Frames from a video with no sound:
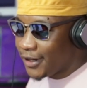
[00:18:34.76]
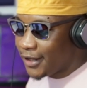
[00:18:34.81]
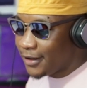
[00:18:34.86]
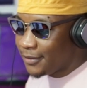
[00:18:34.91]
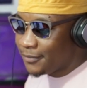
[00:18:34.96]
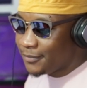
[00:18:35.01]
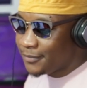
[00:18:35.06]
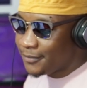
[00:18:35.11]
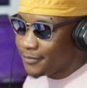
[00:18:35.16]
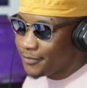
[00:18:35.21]

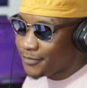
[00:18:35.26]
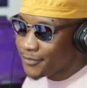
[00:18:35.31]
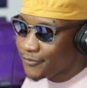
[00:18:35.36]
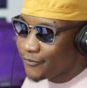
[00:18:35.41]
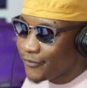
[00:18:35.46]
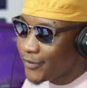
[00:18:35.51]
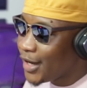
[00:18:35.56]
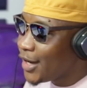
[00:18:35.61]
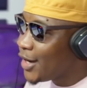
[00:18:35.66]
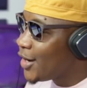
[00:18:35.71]
um,
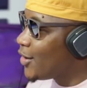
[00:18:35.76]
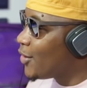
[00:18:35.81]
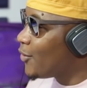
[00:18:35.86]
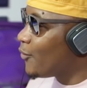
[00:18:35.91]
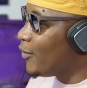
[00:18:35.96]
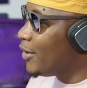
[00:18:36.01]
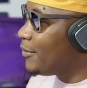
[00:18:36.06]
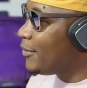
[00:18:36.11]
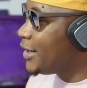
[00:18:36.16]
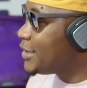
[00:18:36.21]
oh yeah
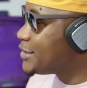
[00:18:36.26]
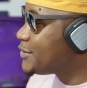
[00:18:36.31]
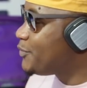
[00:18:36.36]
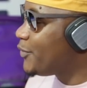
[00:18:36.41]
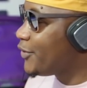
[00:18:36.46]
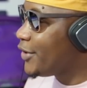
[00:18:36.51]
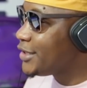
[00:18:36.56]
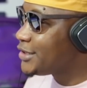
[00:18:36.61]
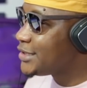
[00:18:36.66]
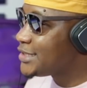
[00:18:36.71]
women
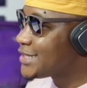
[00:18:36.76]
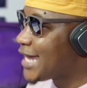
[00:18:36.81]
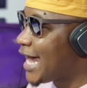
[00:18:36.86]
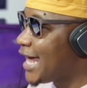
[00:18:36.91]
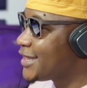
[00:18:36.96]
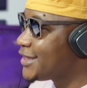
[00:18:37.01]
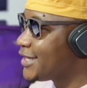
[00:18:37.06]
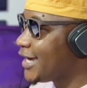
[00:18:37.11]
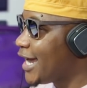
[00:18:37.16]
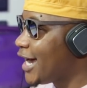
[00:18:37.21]
inspirations
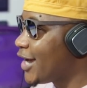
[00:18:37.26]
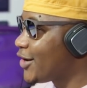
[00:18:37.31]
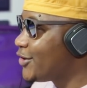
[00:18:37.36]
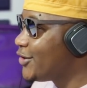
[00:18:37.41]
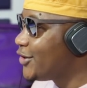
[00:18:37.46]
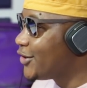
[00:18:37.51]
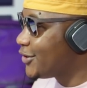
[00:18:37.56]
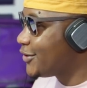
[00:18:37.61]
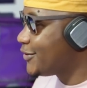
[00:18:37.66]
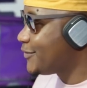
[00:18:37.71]
out there. I
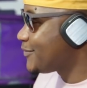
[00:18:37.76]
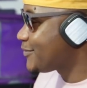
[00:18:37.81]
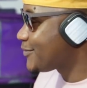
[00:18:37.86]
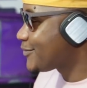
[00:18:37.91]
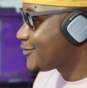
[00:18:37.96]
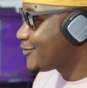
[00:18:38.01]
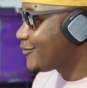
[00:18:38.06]
don't oh, know.